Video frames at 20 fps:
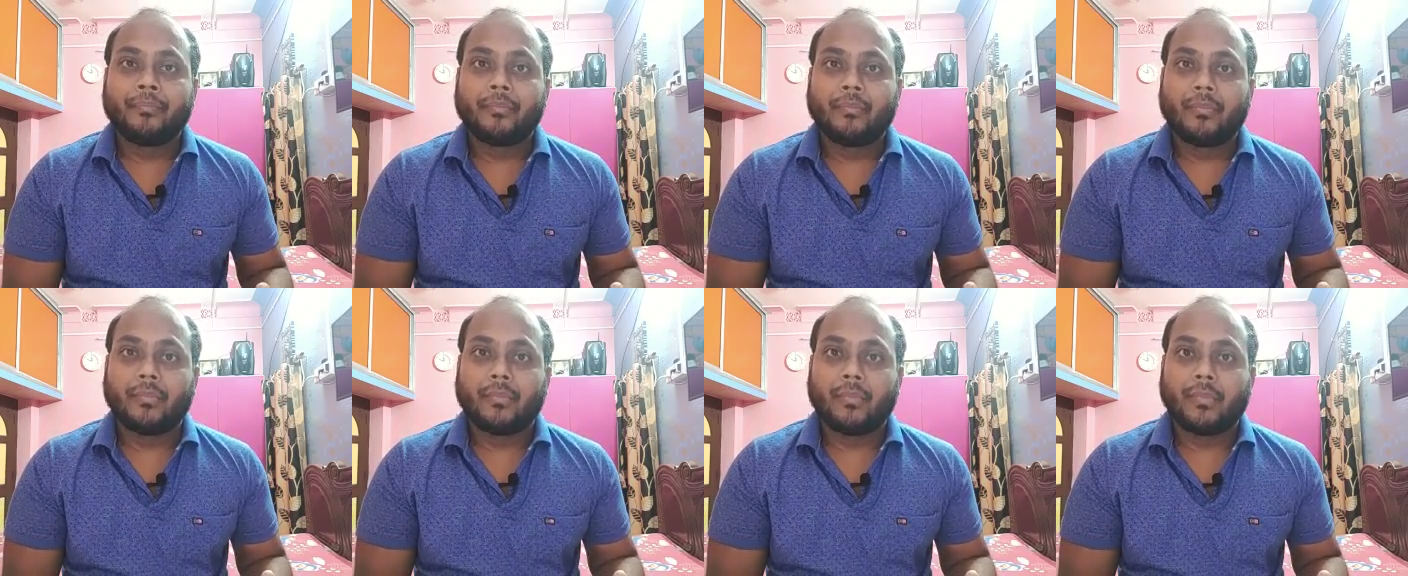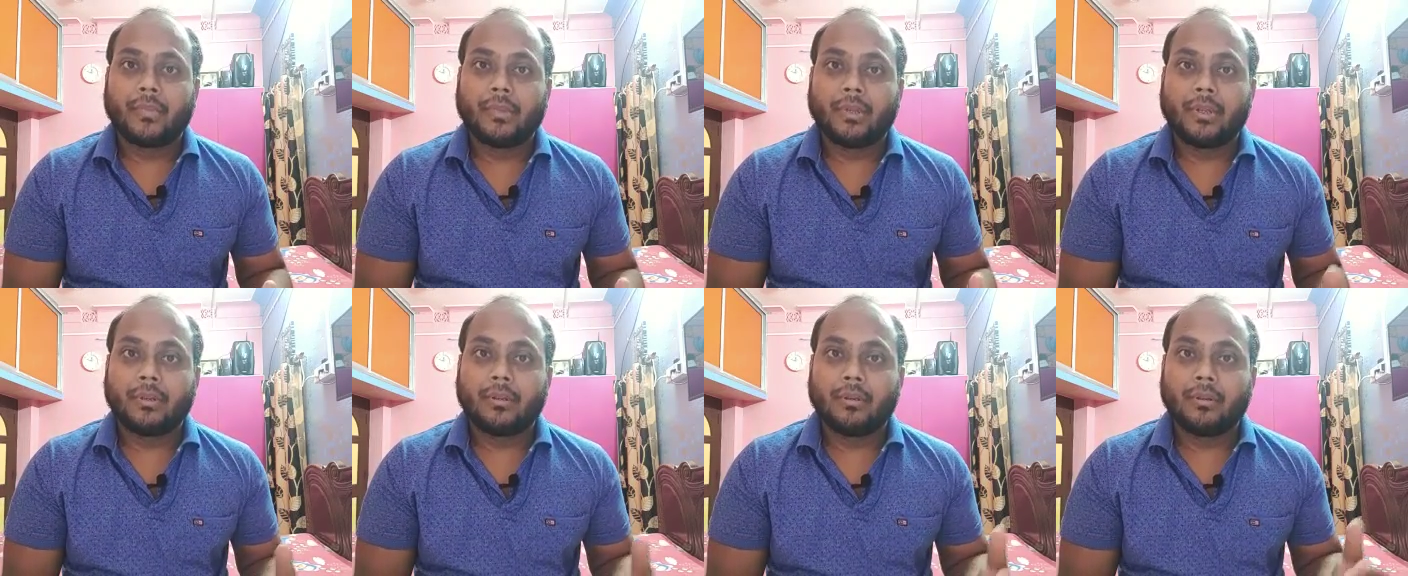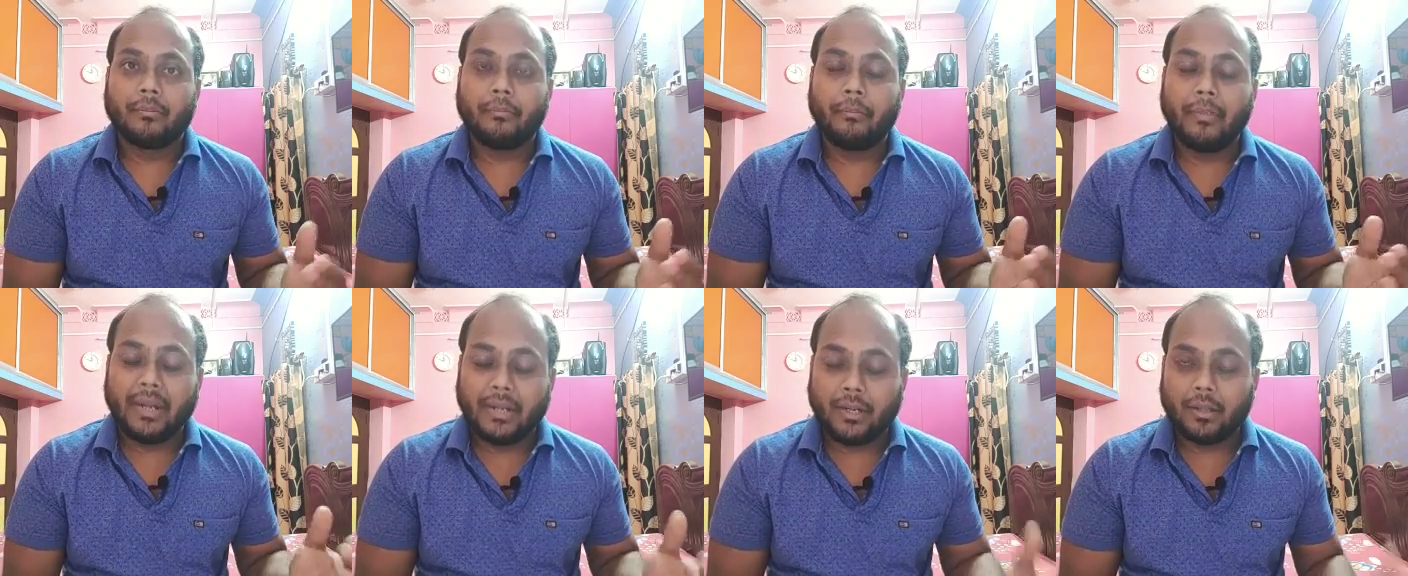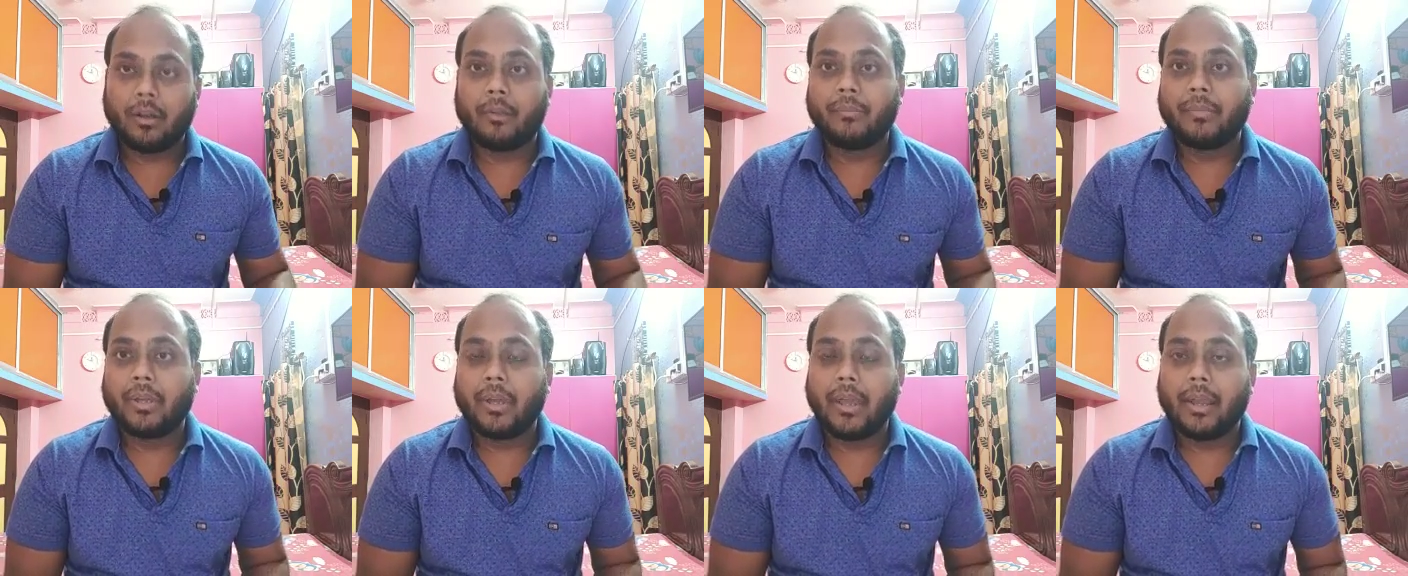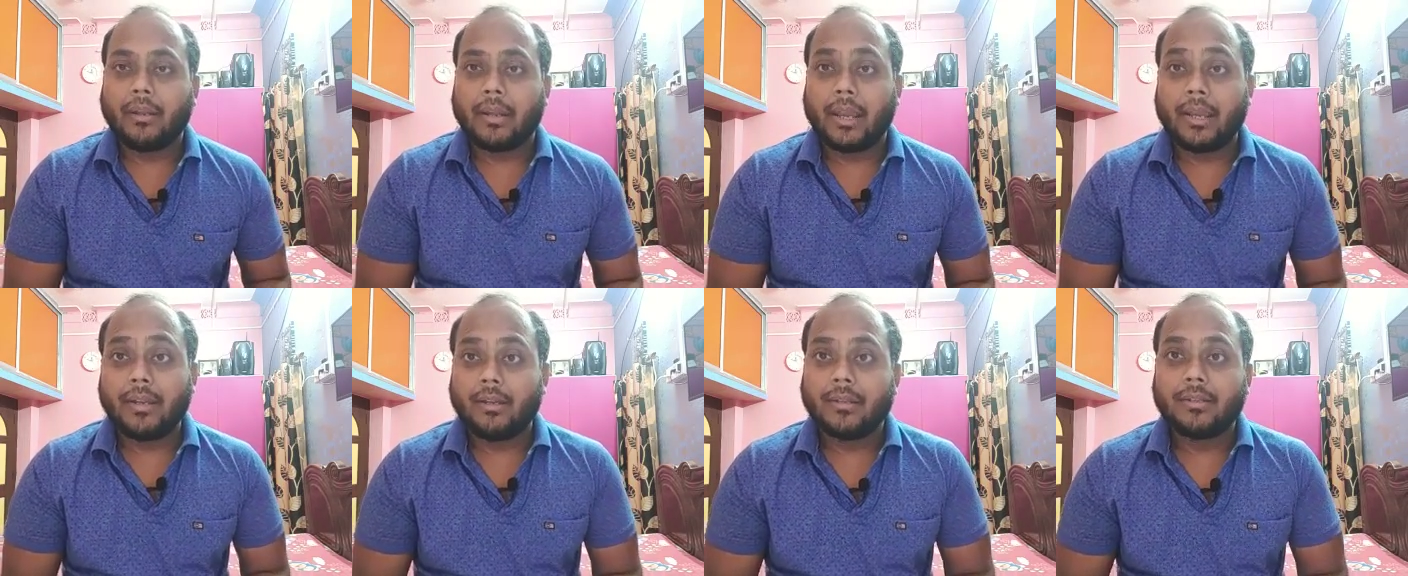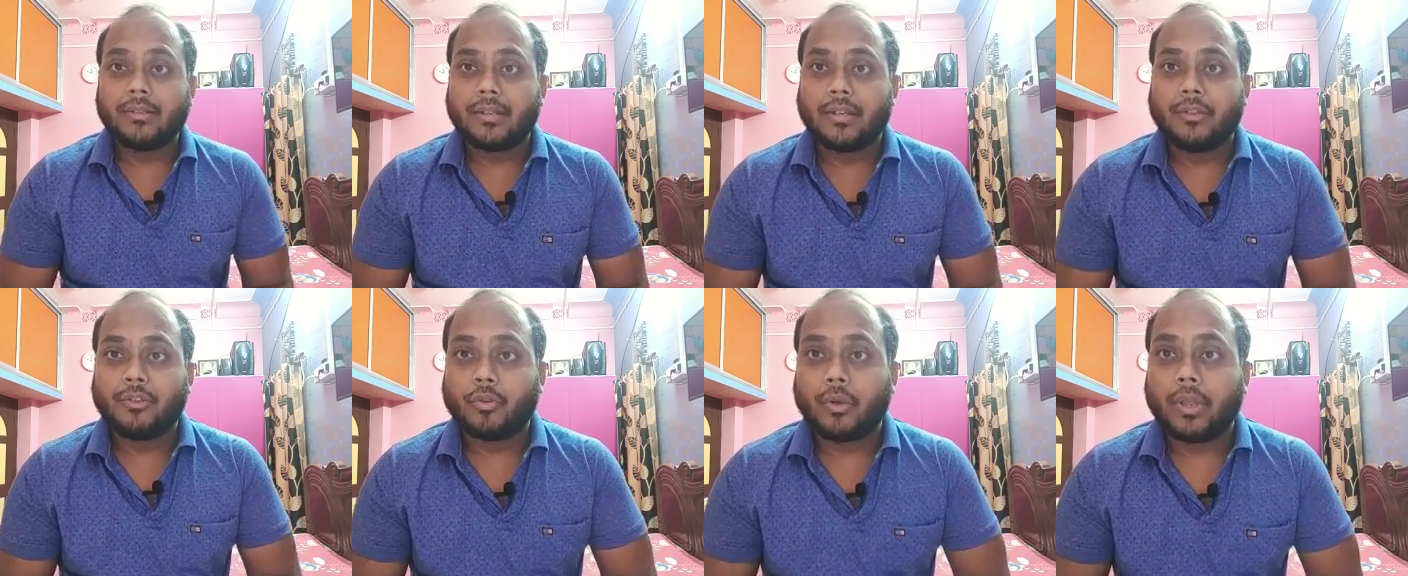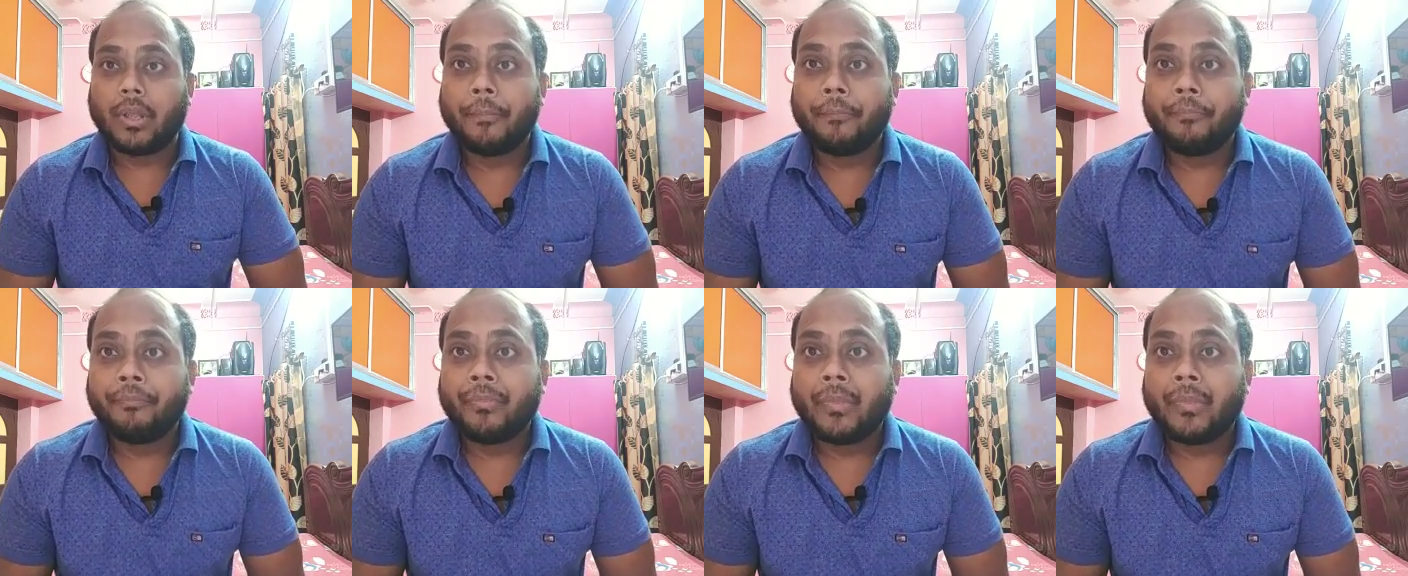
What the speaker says: mid of the 19th century.